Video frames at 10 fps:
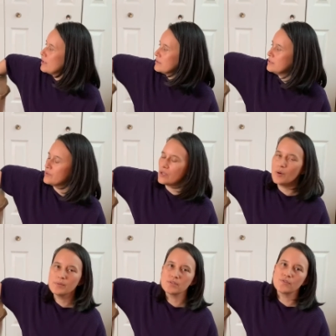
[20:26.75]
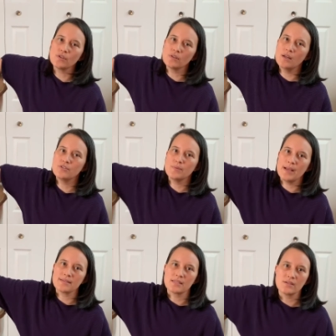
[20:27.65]
an almost full laundry
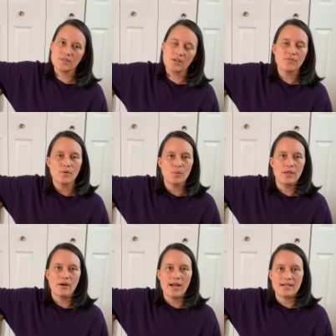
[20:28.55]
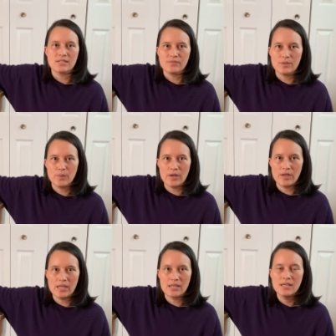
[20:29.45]
basket of stuff that we are actively
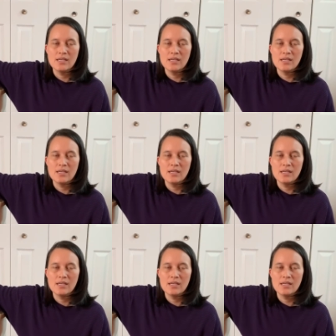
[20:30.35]
wearing